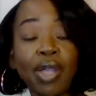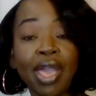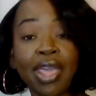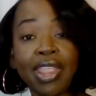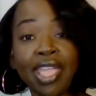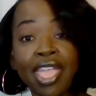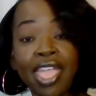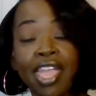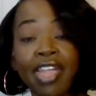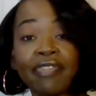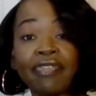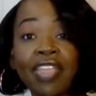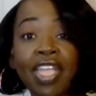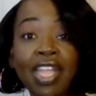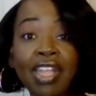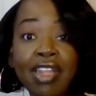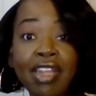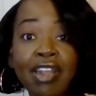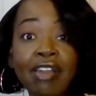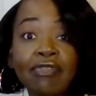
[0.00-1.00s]
to have that
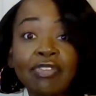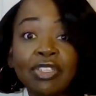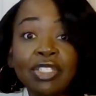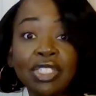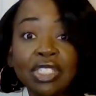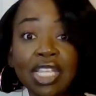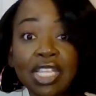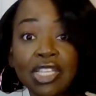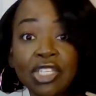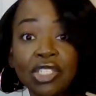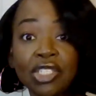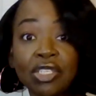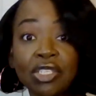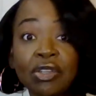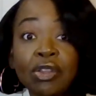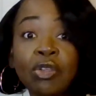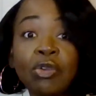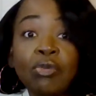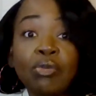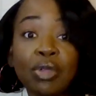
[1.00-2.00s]
conversation
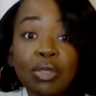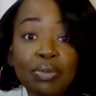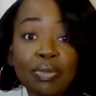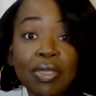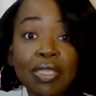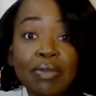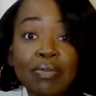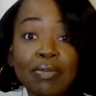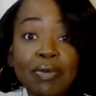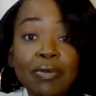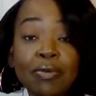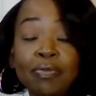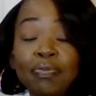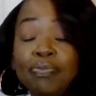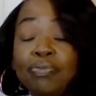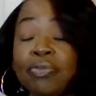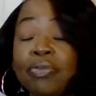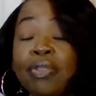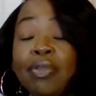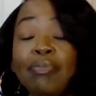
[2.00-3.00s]
with people.
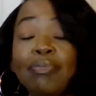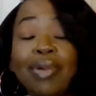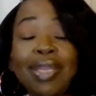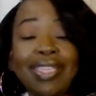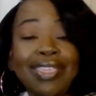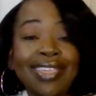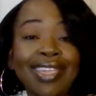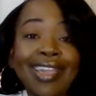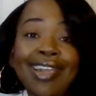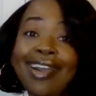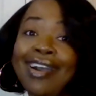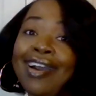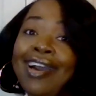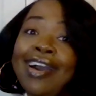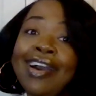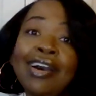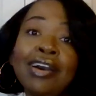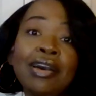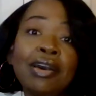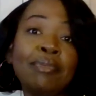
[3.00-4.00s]
But yeah,
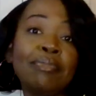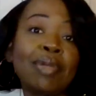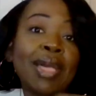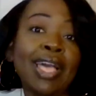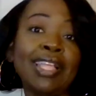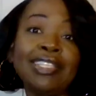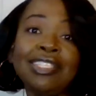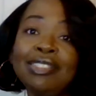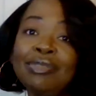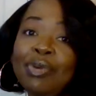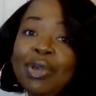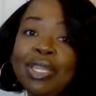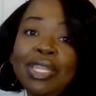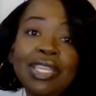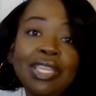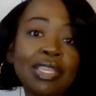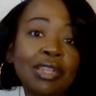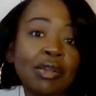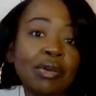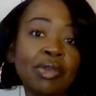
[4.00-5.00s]
I just wanted to
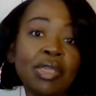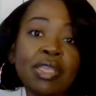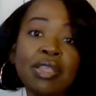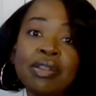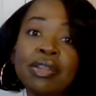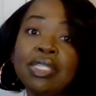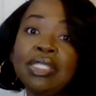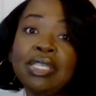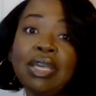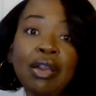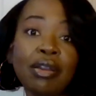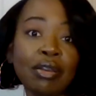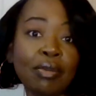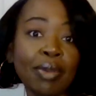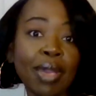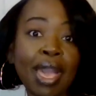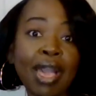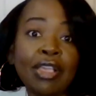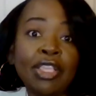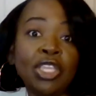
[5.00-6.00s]
get on here and talk
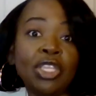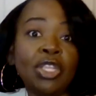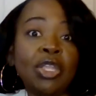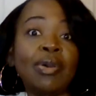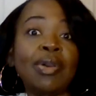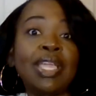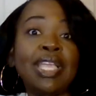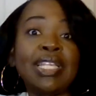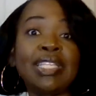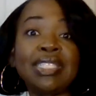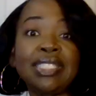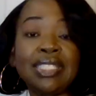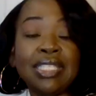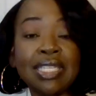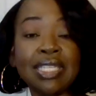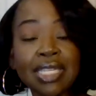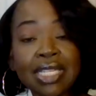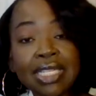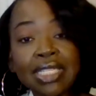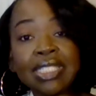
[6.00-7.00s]
about,
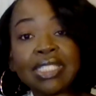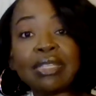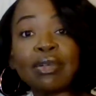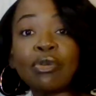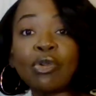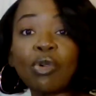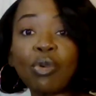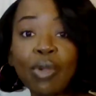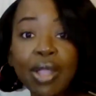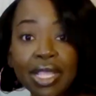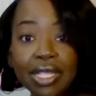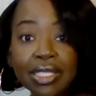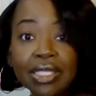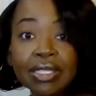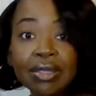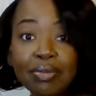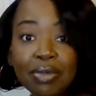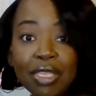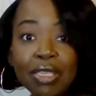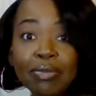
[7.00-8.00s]
extending some grace to
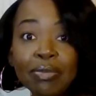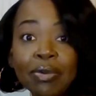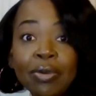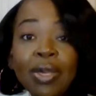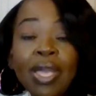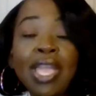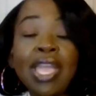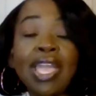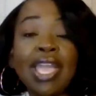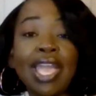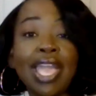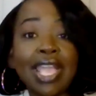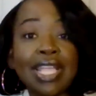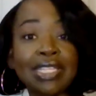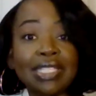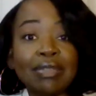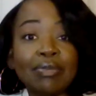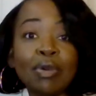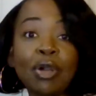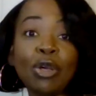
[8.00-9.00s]
people as
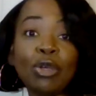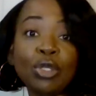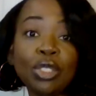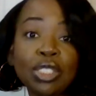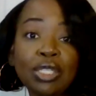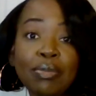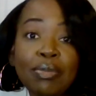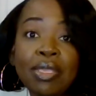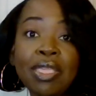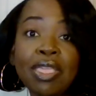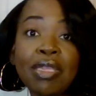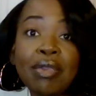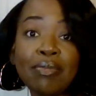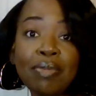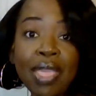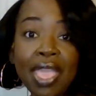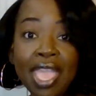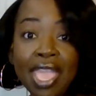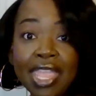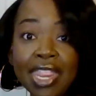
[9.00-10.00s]
opposed to being
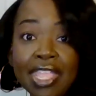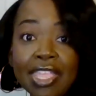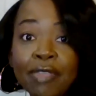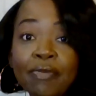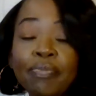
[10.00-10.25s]
petty.